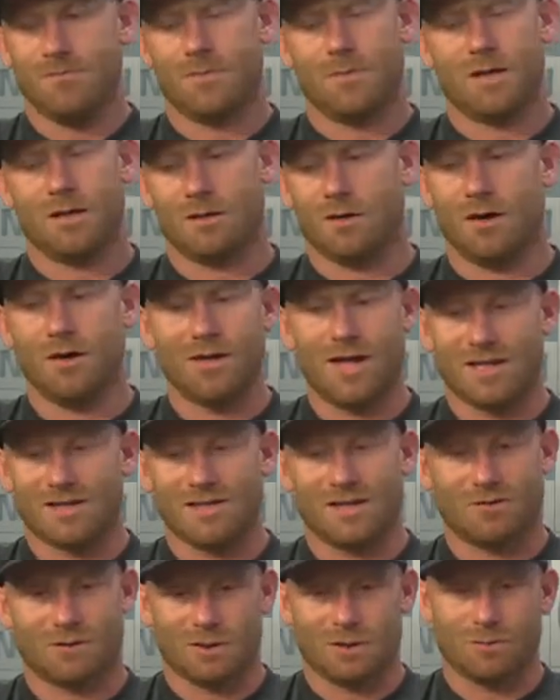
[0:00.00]
I don't know, all that
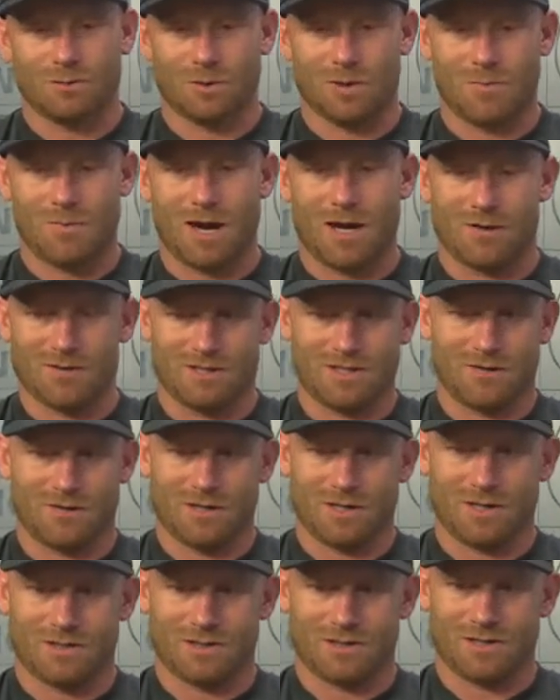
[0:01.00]
stuff just really matters
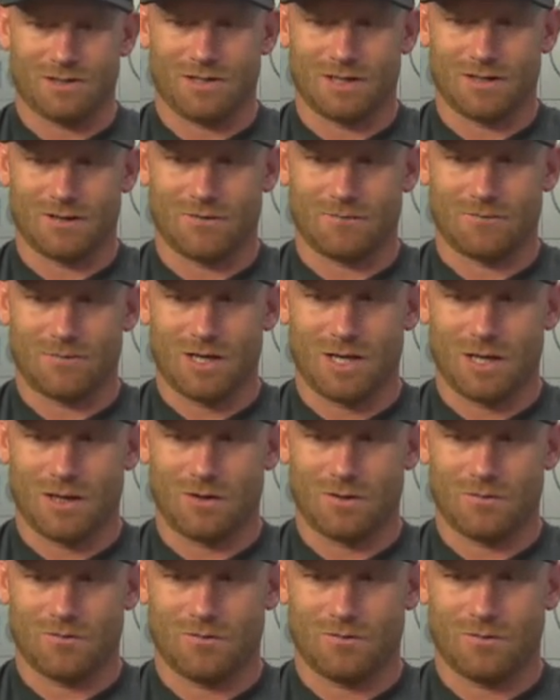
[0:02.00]
nowadays. And it's like, you
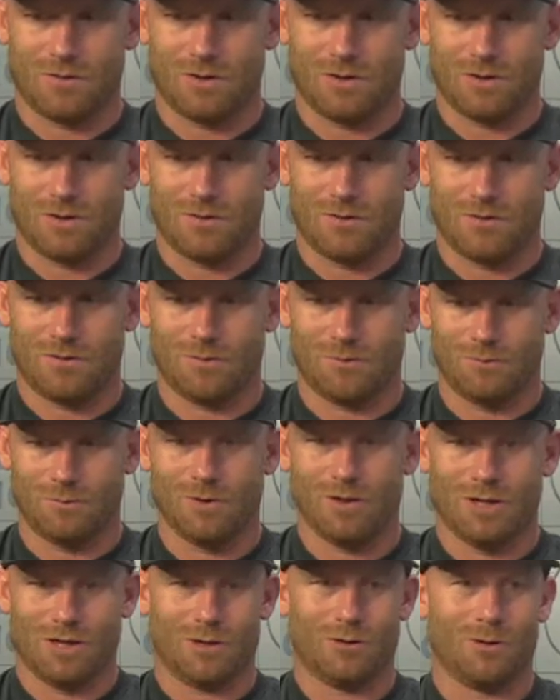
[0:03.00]
know,
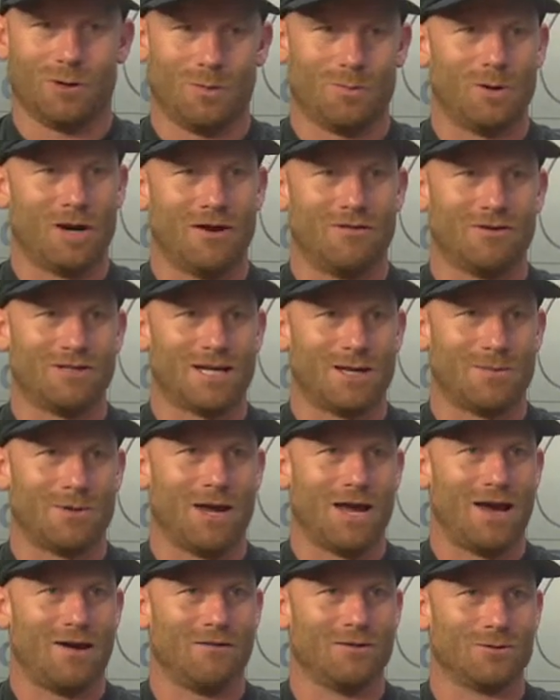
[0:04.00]
really the only private time you
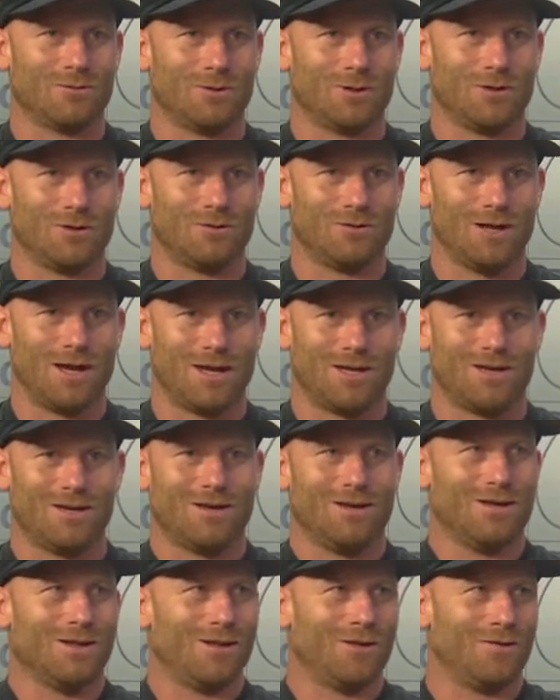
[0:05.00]
have is when you're like,
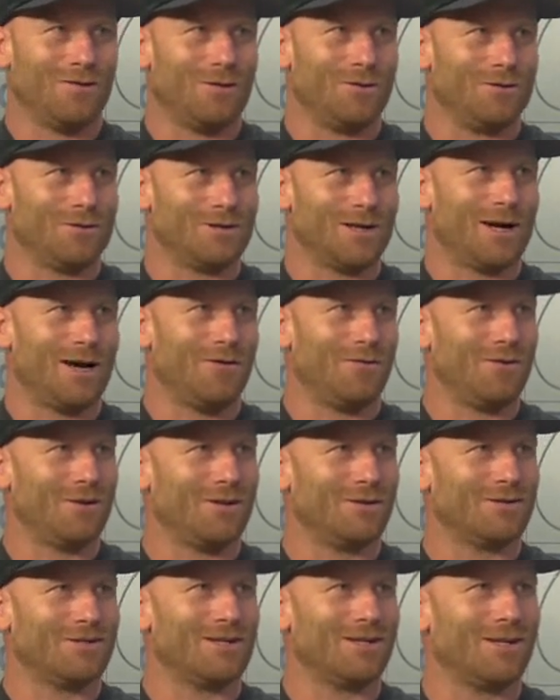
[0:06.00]
the phone's off and
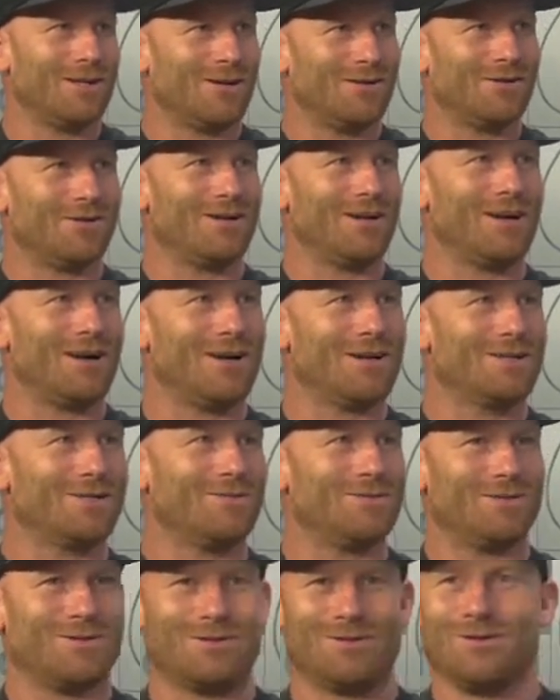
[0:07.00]
you're sitting on your couch
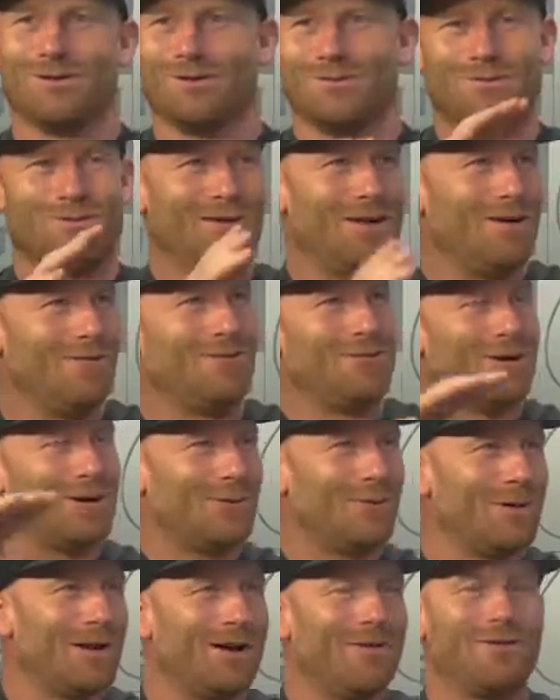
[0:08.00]
with your loved one or
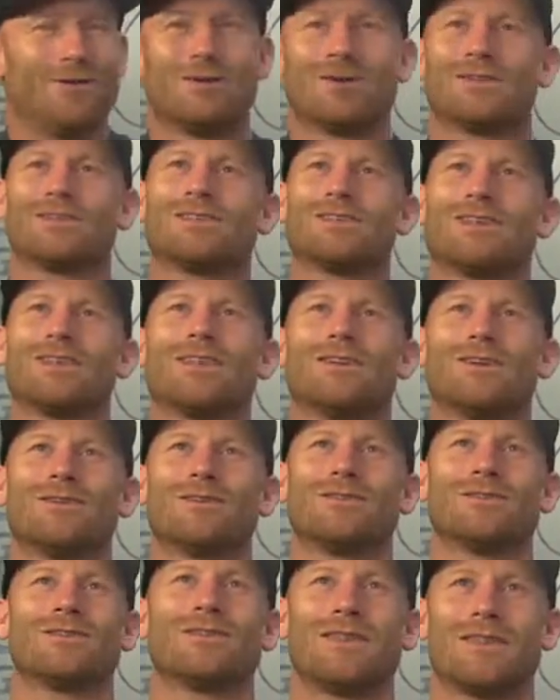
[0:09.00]
whatever, and you're sitting there,
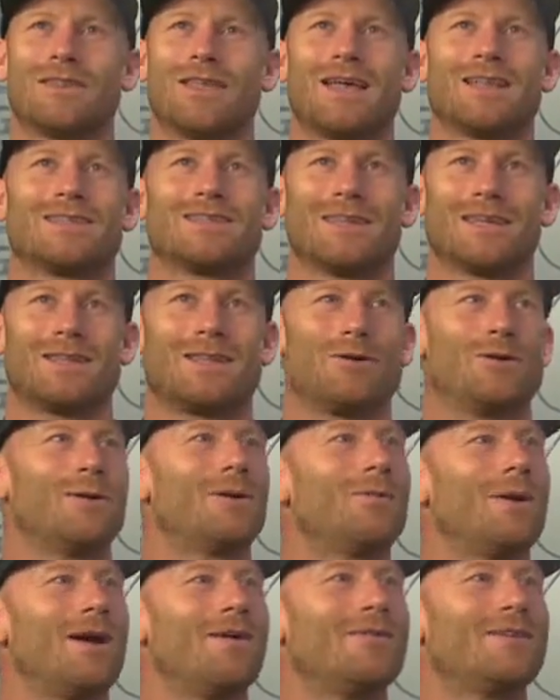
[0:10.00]
and that's like the only
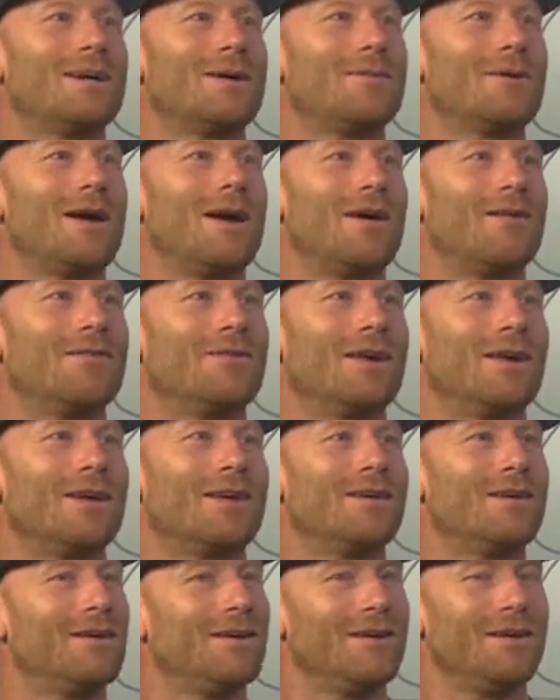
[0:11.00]
private time you have. Like,
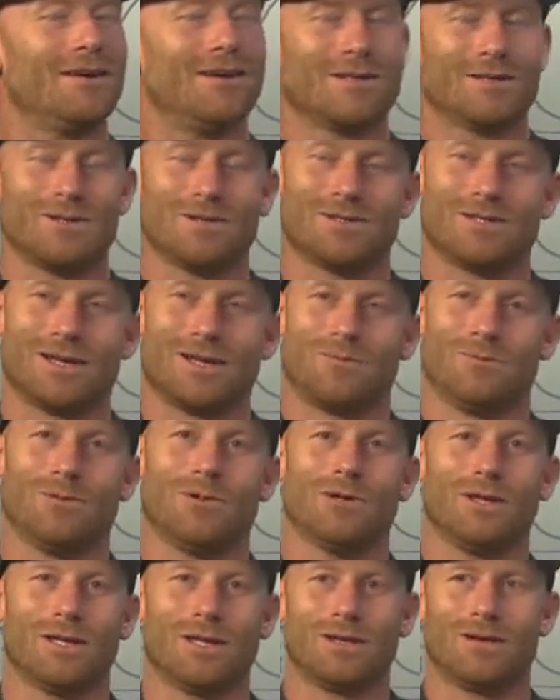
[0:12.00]
so it's like
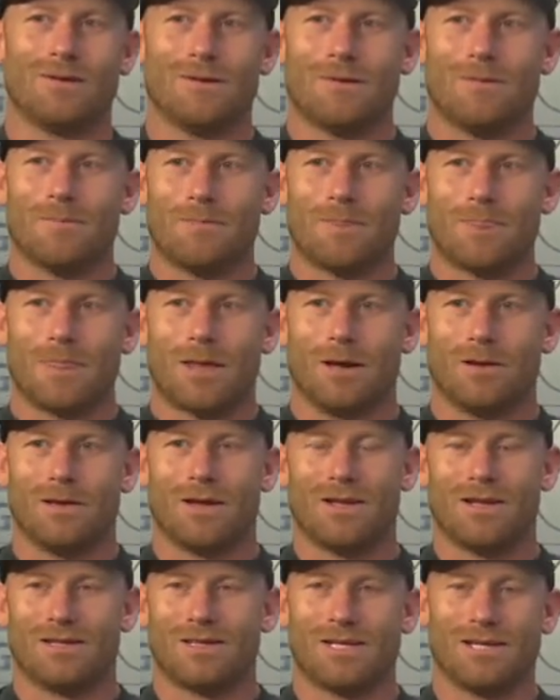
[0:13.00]
really, a lot
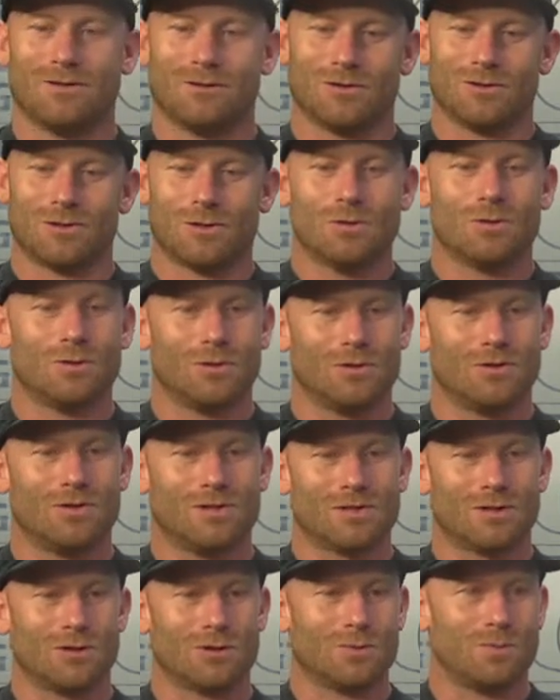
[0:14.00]
of these kids are so glued to
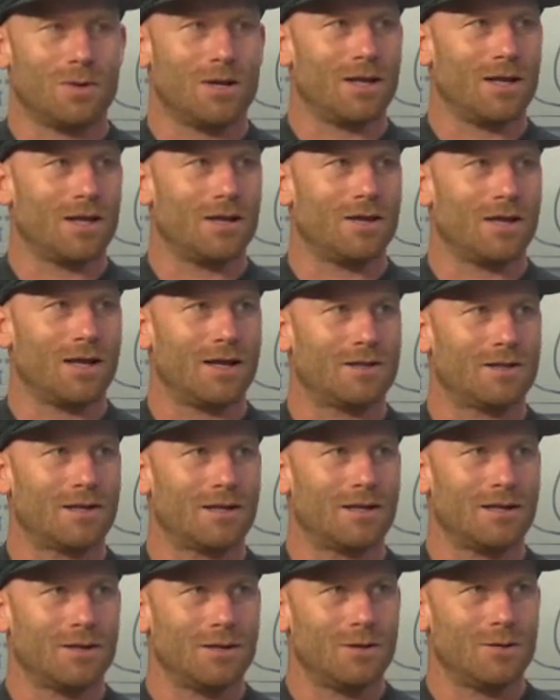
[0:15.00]
social media that it's
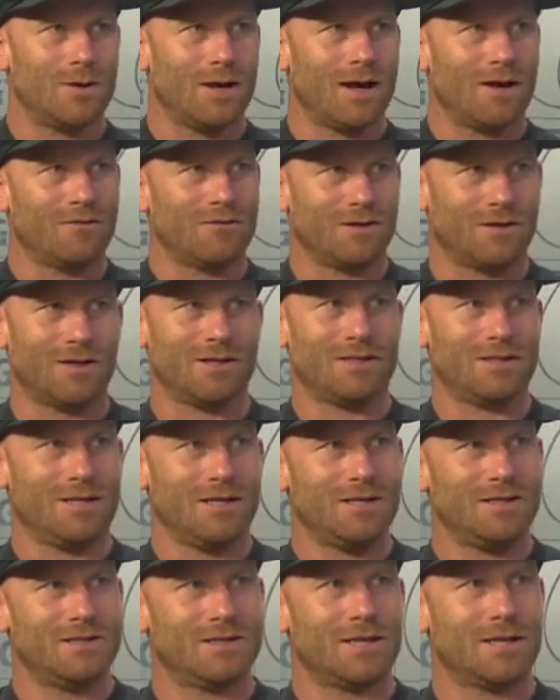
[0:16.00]
like you have to like
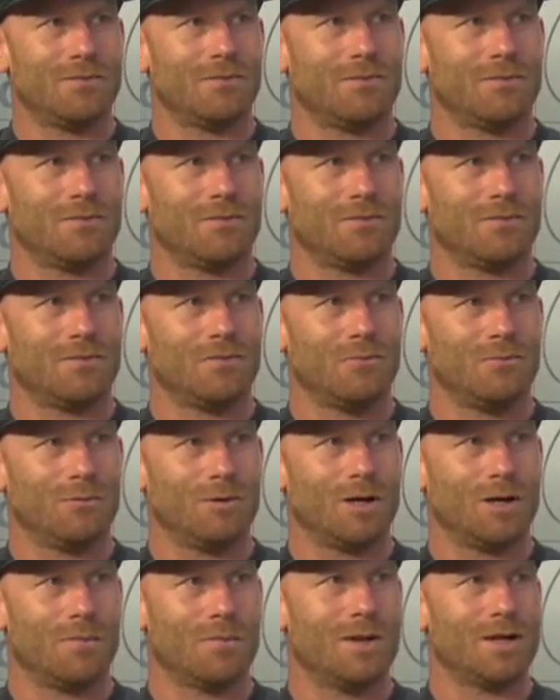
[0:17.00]
teach them
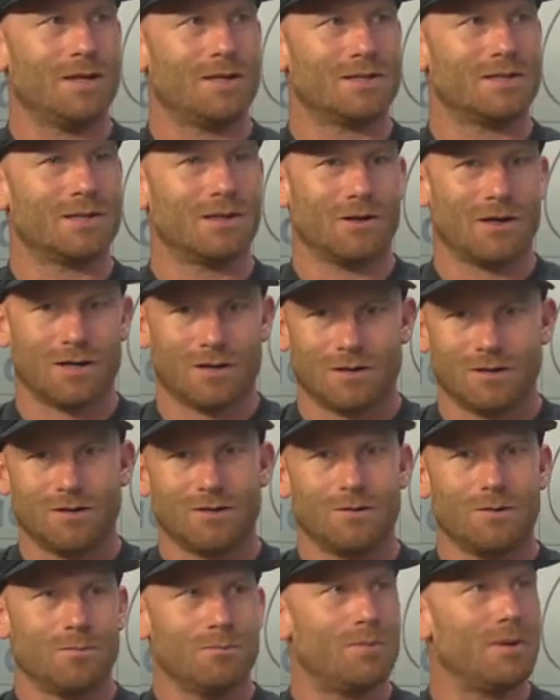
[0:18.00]
what it means to like
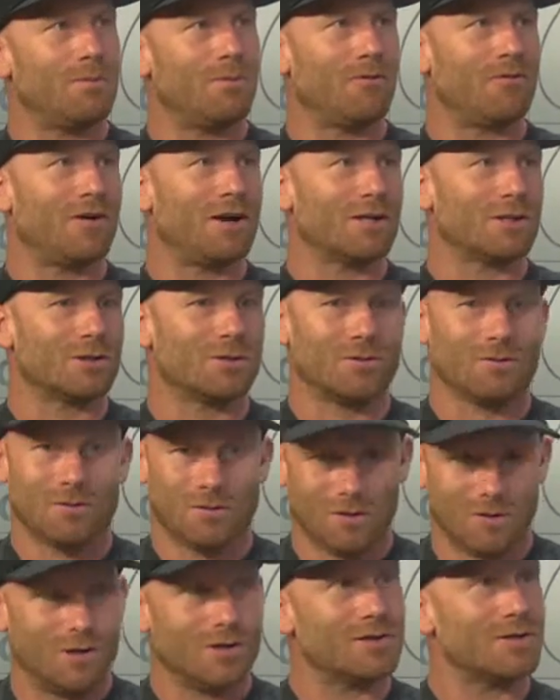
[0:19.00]
be professional
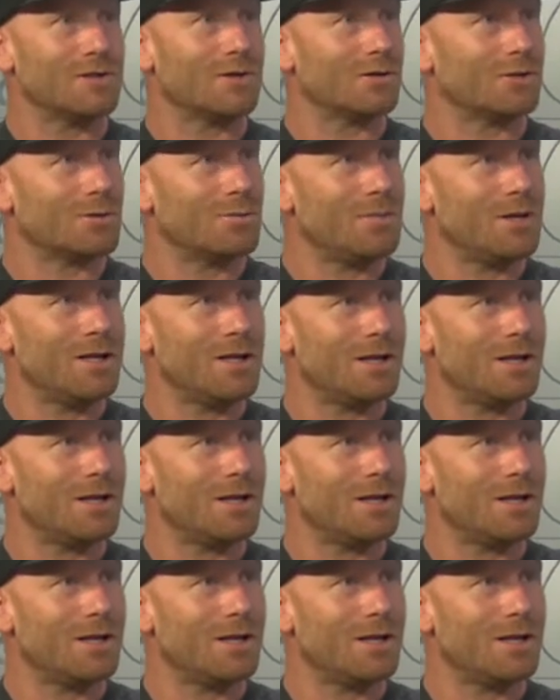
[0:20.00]
on social media,